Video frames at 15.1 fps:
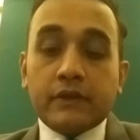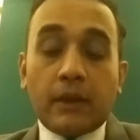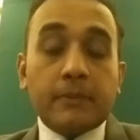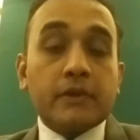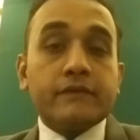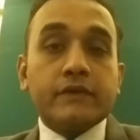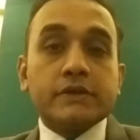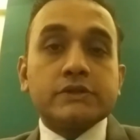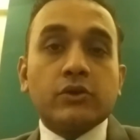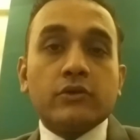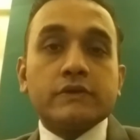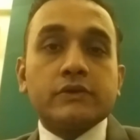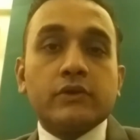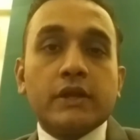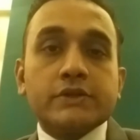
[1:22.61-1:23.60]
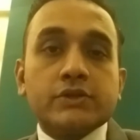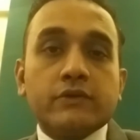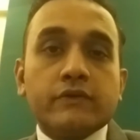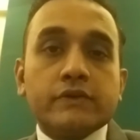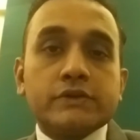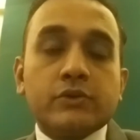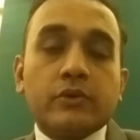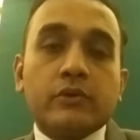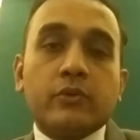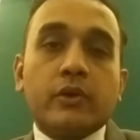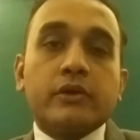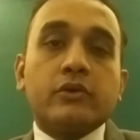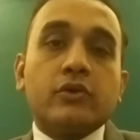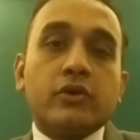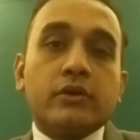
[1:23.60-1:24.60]
Capital First also actually was doing
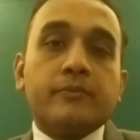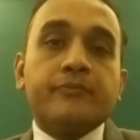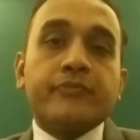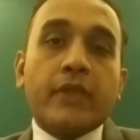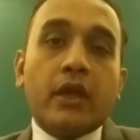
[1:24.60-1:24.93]
quite good.